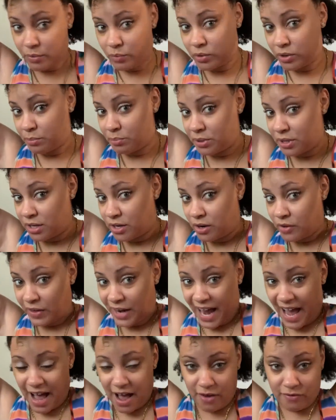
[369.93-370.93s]
would appear that I
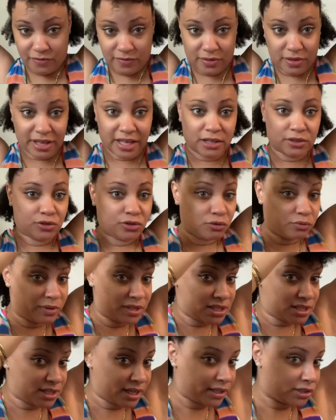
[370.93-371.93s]
have like 3
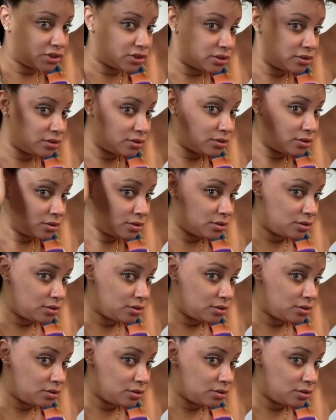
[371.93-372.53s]
sections.